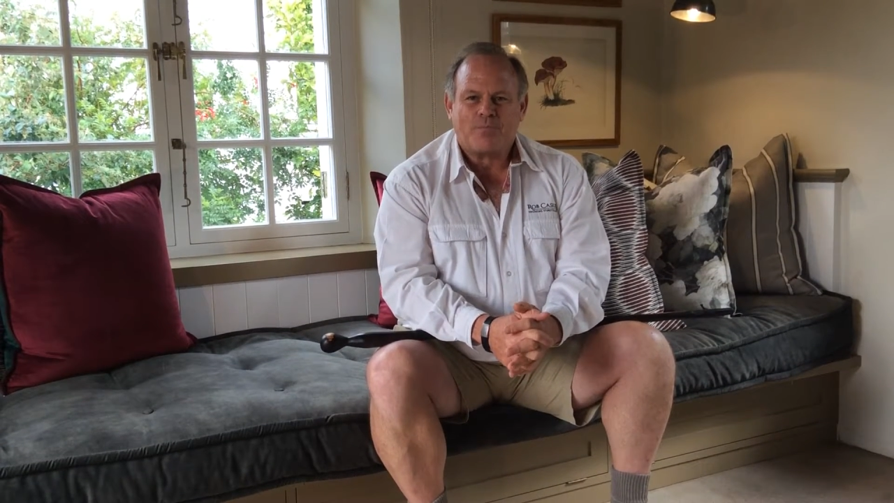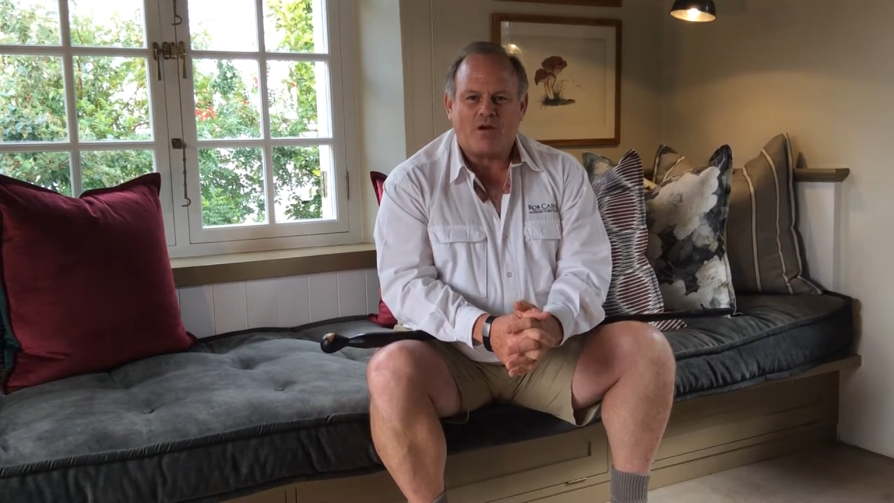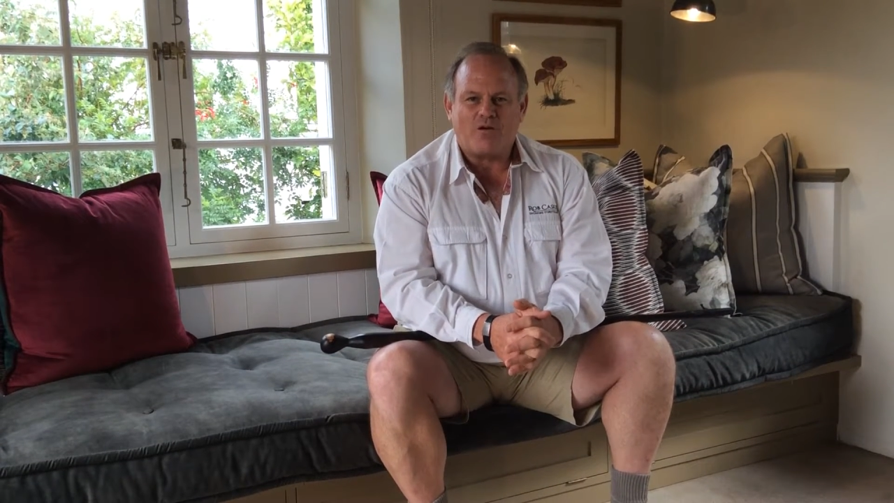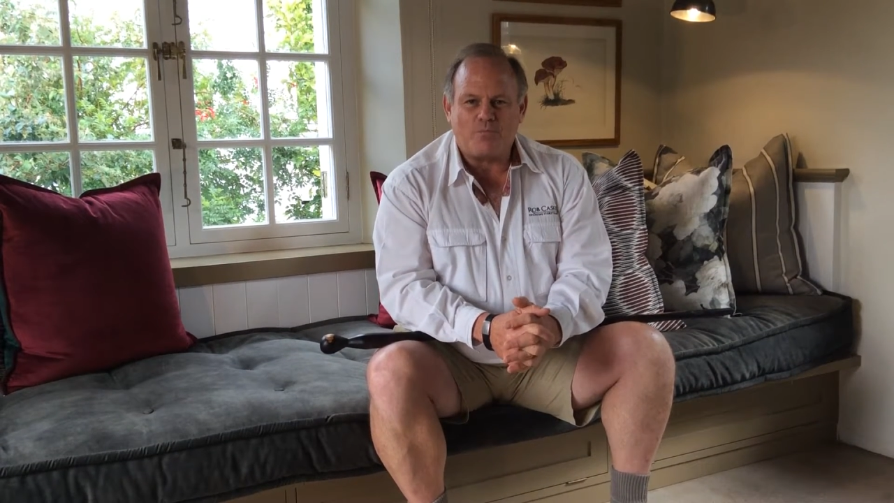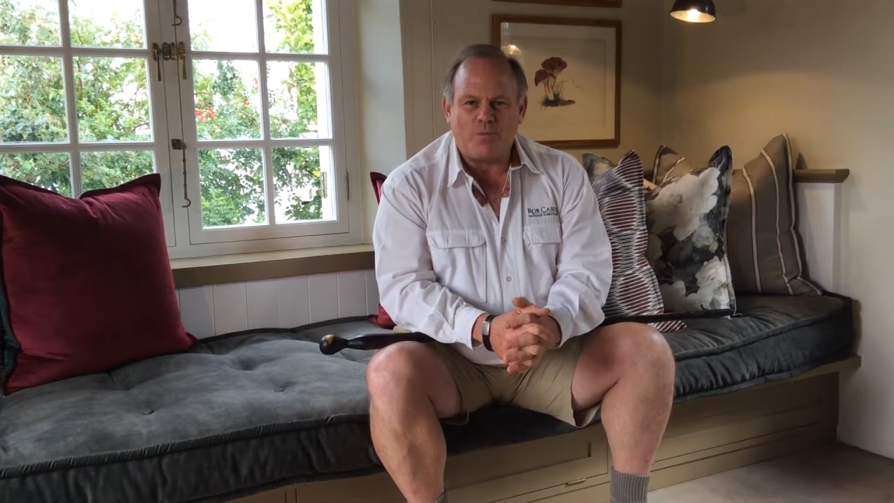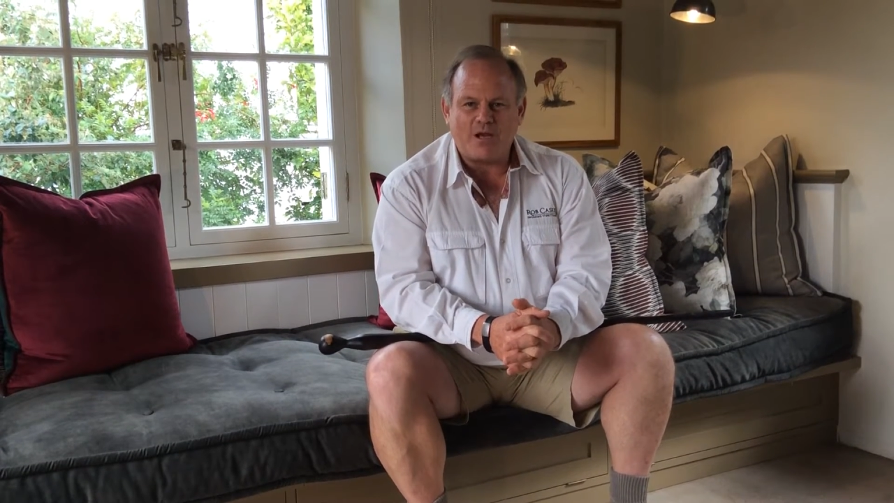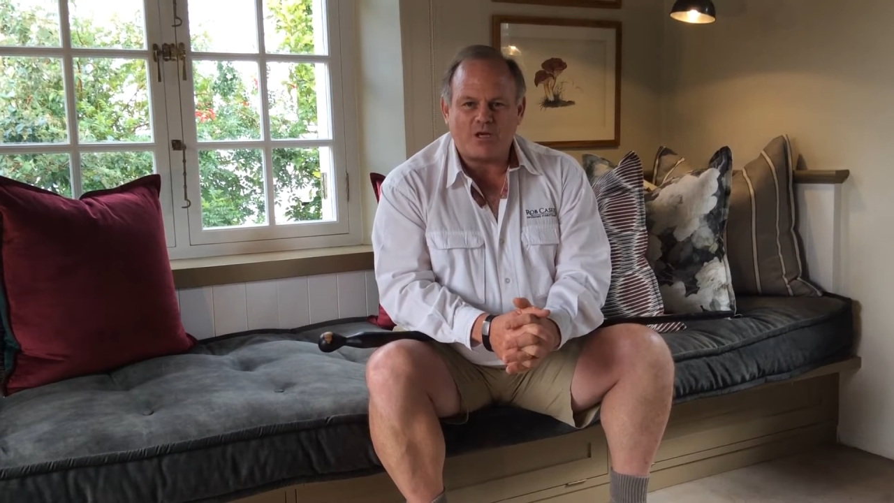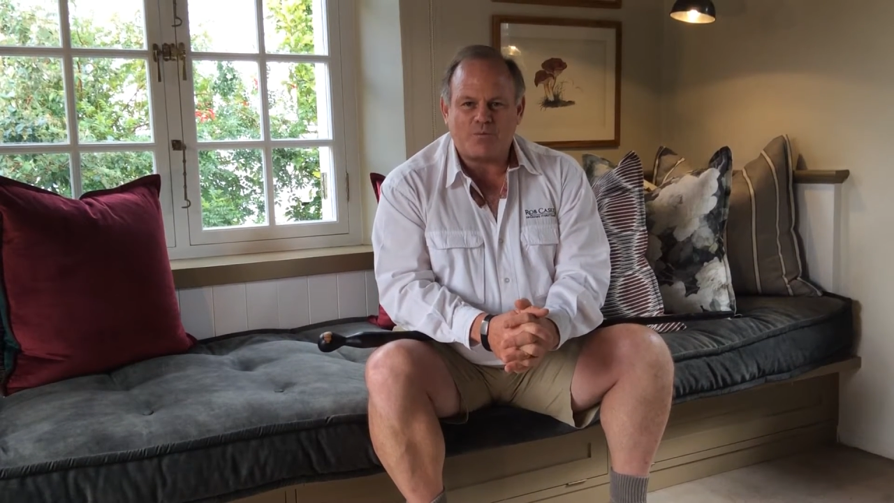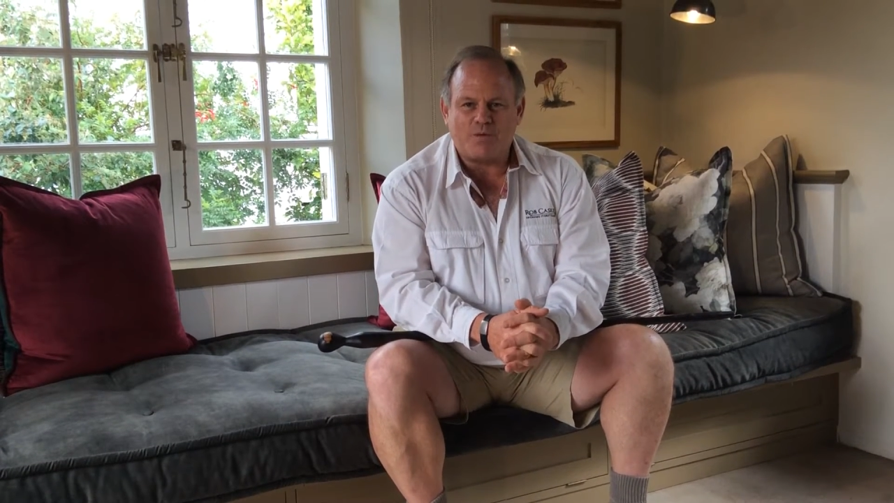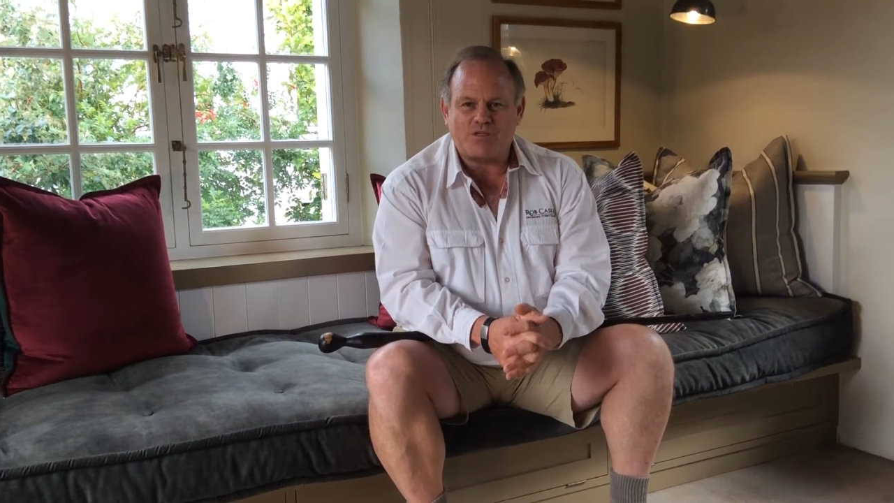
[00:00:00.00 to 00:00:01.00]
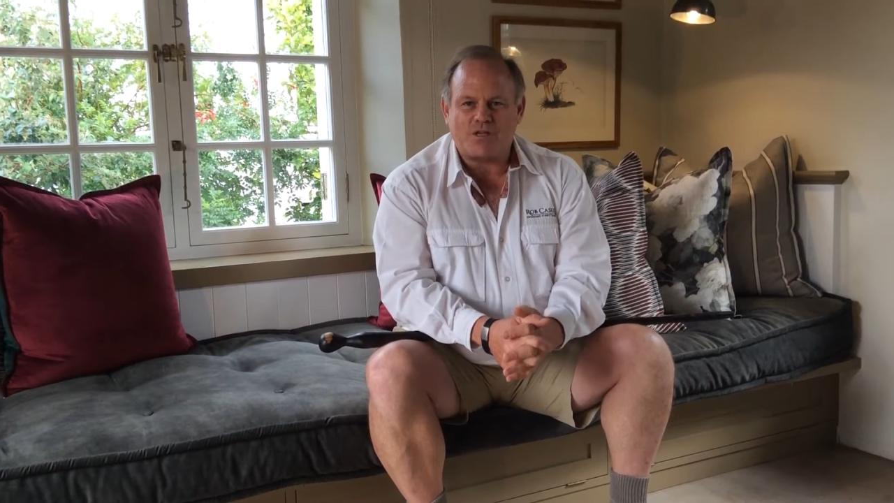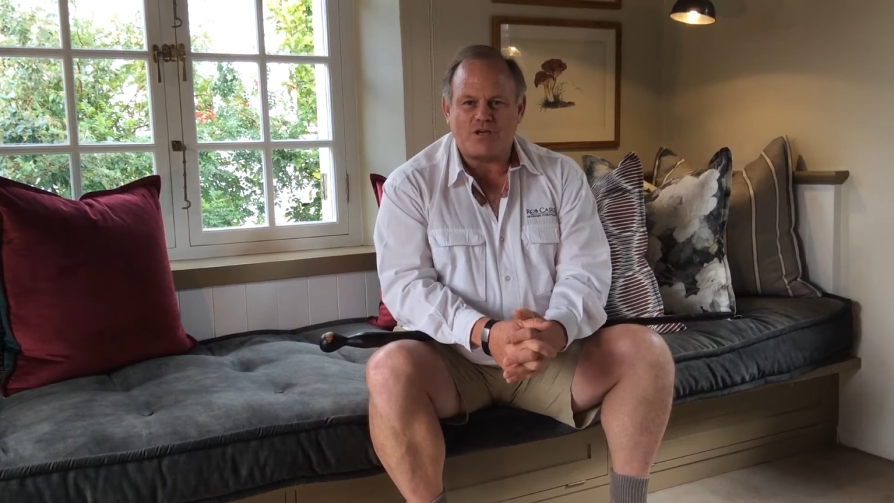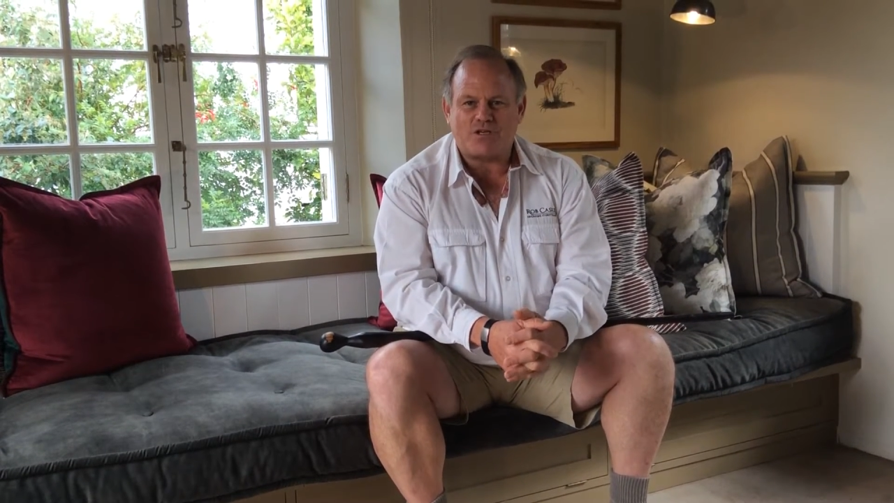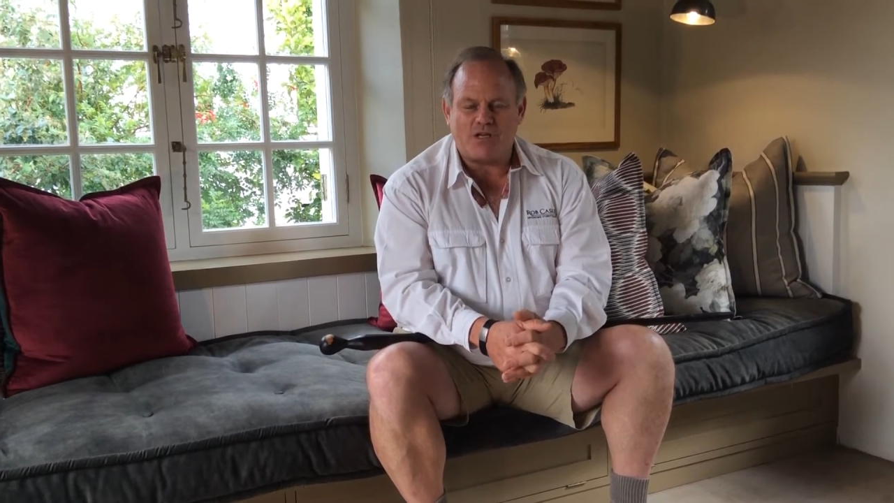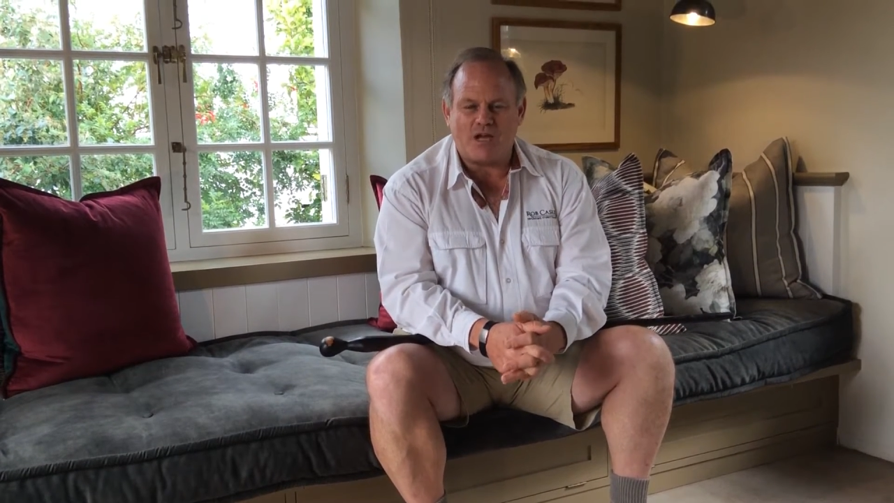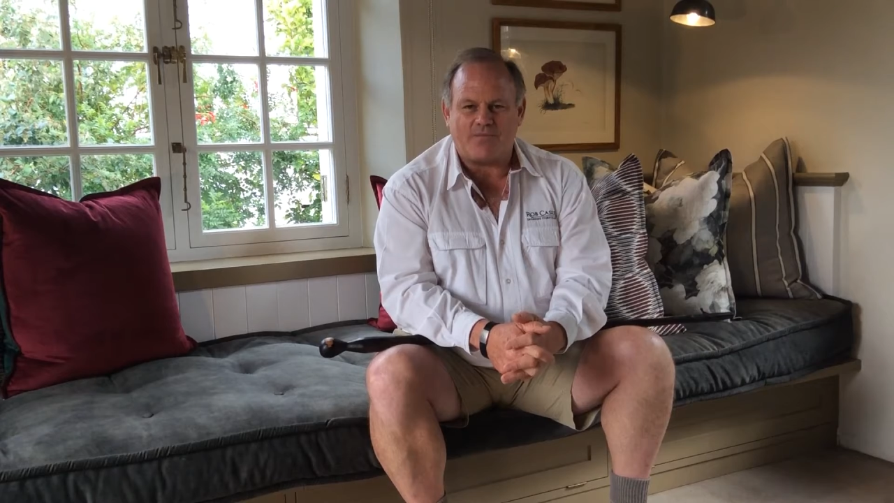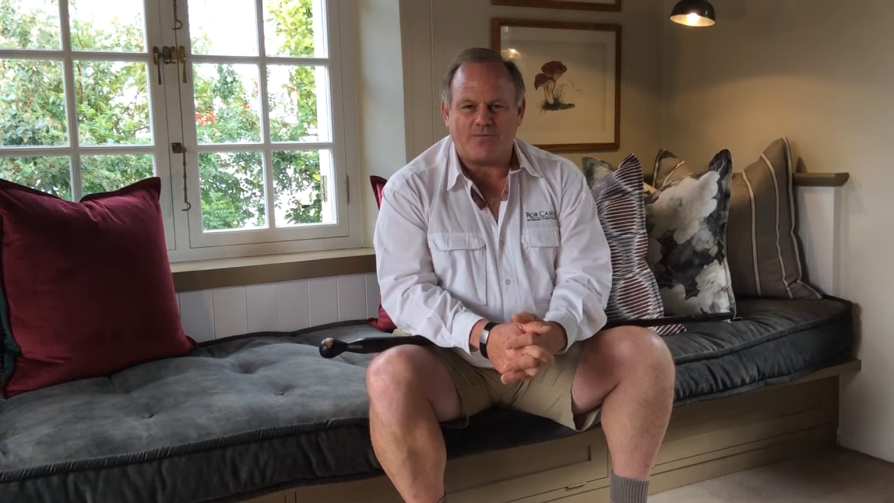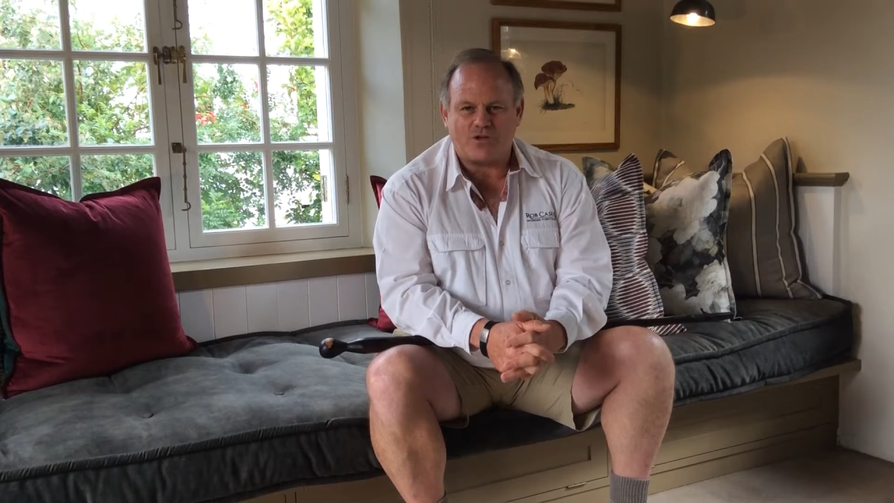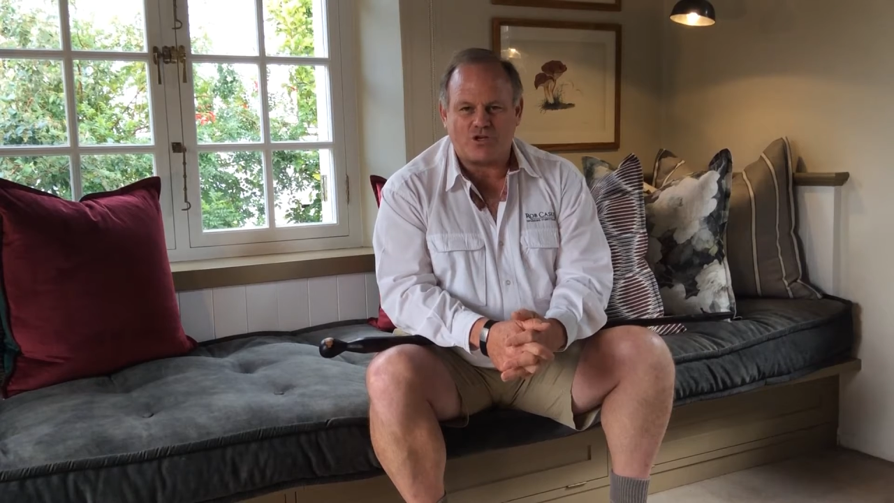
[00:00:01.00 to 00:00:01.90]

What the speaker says: a replenishment station here for the